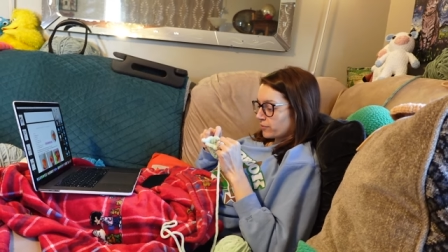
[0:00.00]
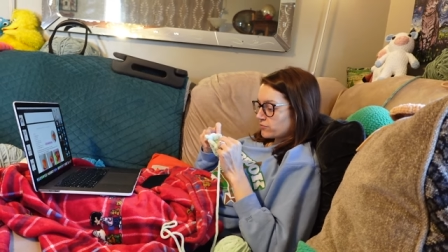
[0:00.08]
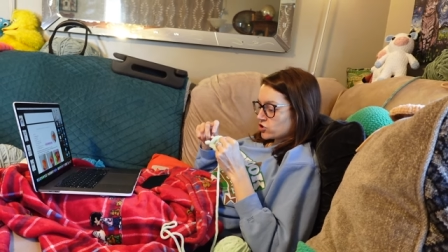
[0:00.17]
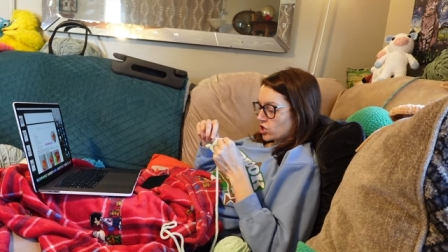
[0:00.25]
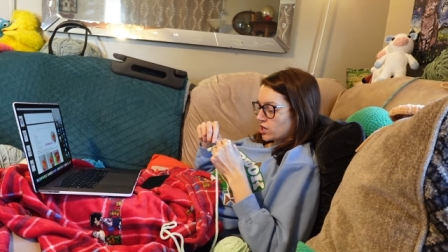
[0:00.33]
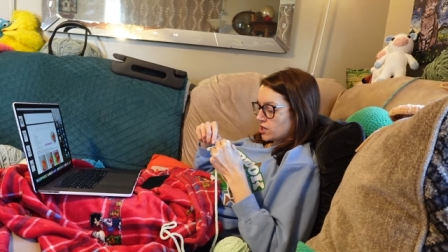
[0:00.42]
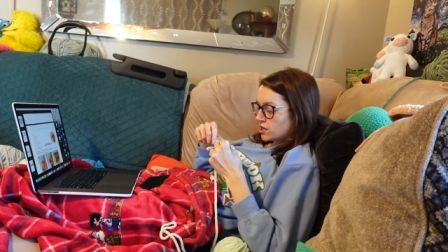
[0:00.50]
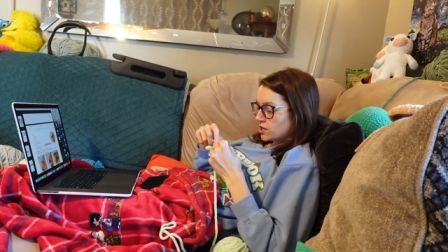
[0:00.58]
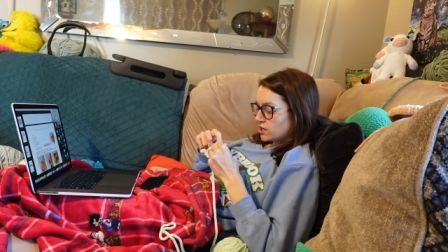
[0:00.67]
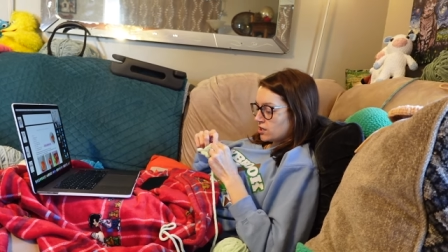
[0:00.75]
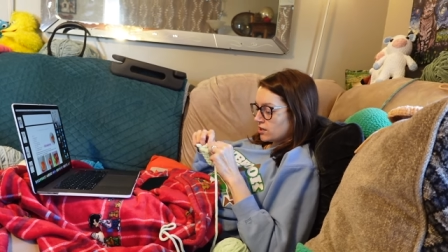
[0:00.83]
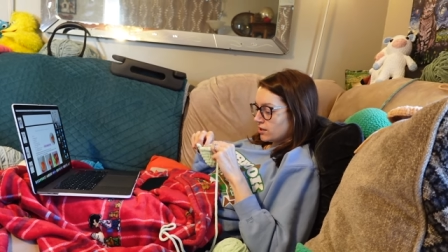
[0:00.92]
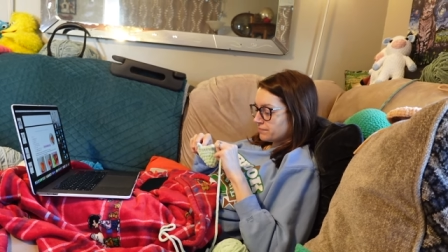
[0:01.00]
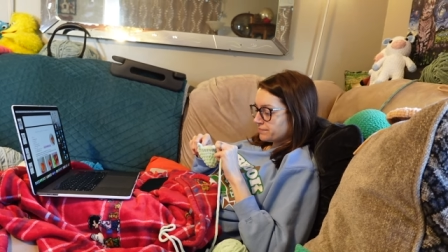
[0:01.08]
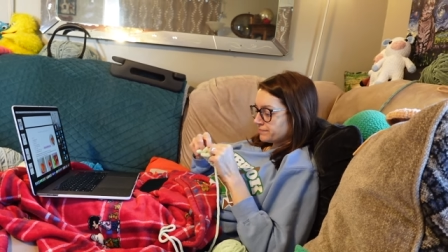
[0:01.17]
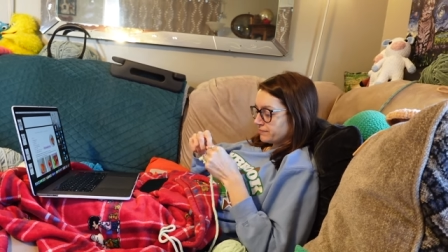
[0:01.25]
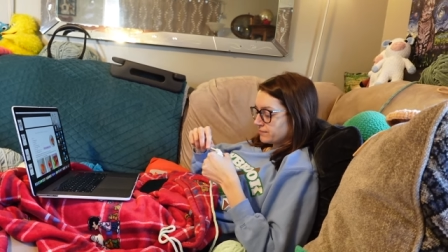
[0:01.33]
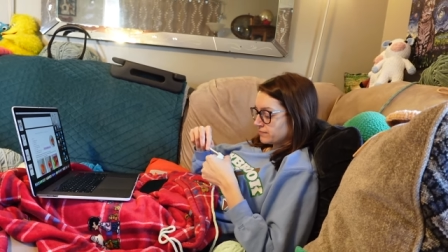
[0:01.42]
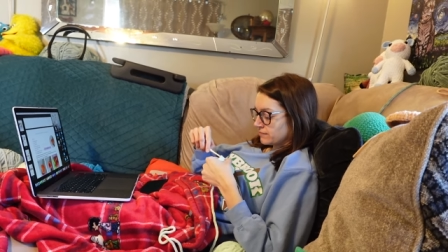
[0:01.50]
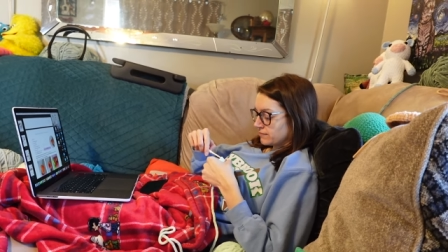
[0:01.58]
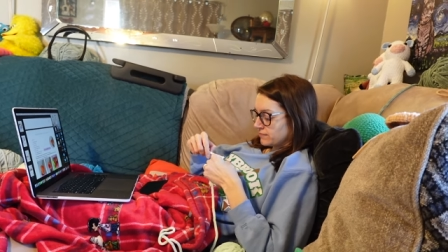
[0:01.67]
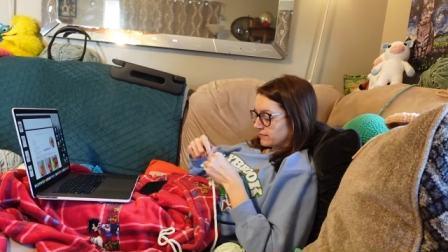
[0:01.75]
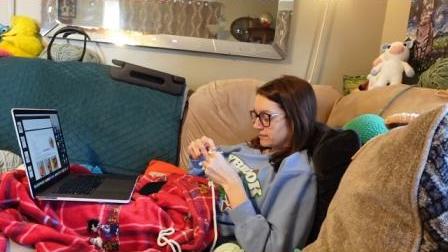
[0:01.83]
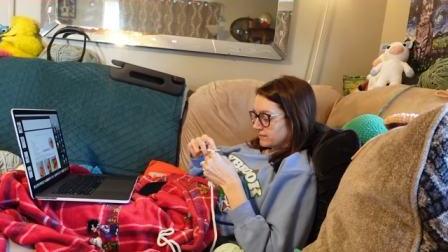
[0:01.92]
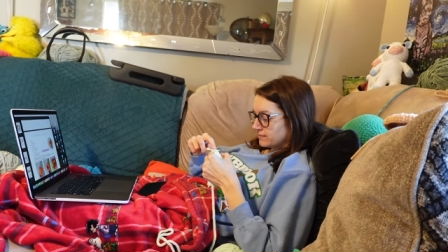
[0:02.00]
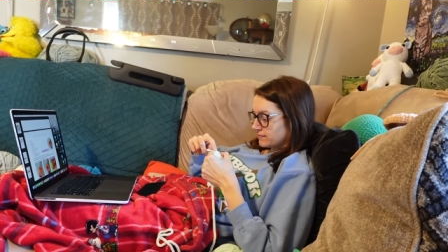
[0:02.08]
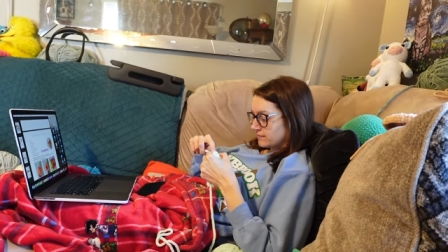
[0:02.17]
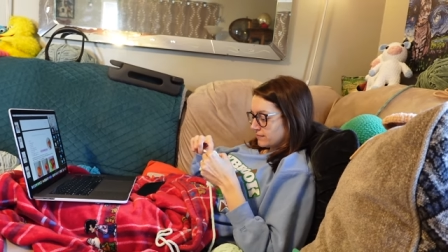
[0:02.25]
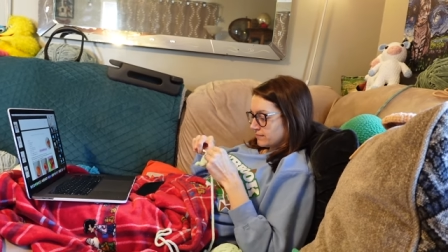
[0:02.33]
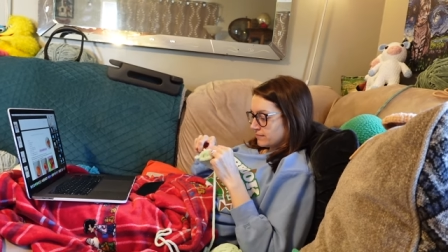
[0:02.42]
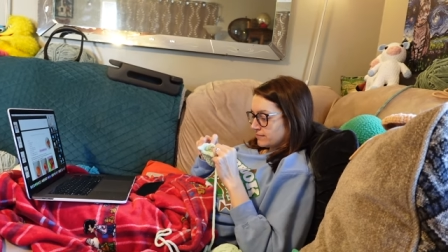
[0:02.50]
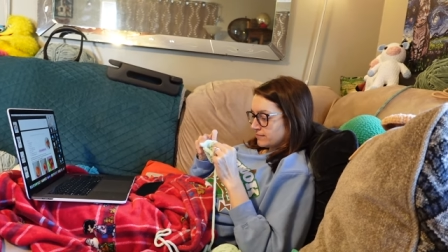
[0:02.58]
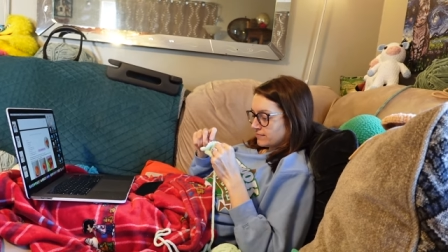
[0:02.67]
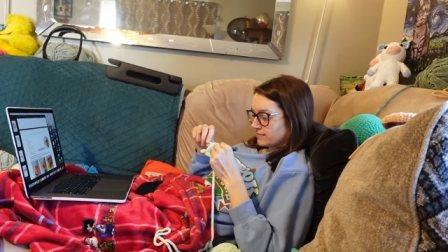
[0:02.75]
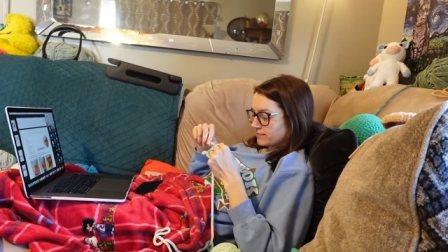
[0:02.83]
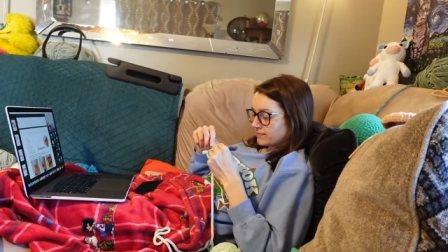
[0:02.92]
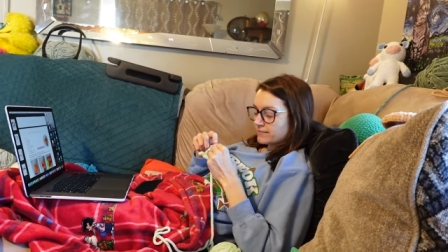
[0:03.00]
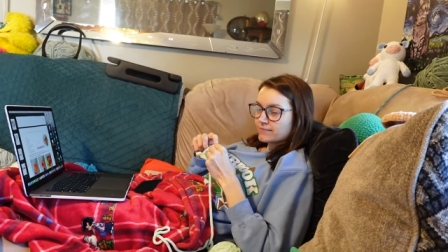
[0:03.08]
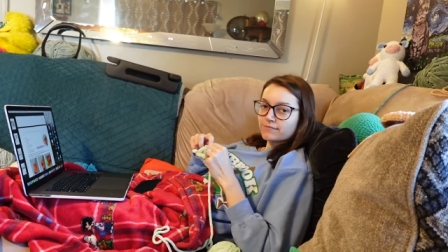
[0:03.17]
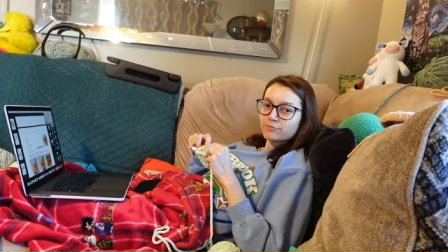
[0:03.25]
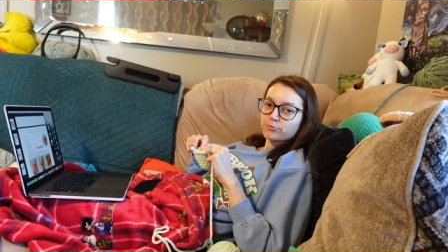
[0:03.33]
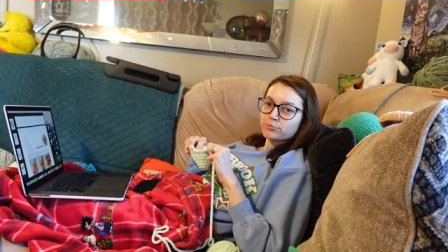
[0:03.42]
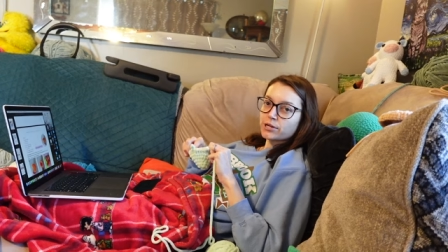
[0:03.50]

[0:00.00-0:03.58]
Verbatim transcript: From Jade. All From Jade. It just dropped at 10 o'clock this morning.